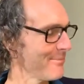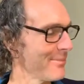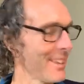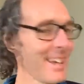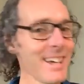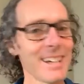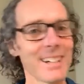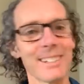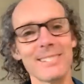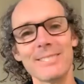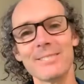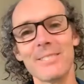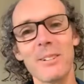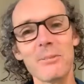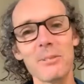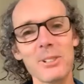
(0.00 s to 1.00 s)
Yeah,
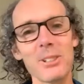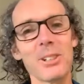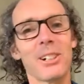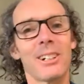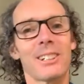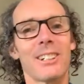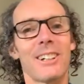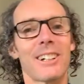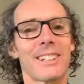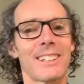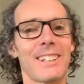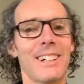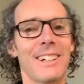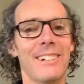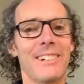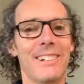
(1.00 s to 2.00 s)
what would you guys like to
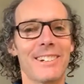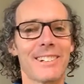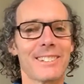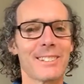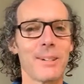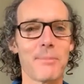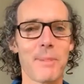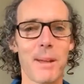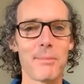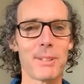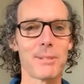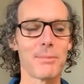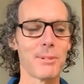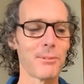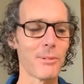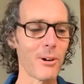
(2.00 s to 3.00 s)
know? Because I'm happy to
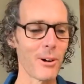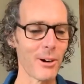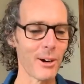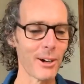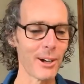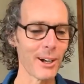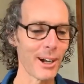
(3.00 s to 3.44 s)
be wrong.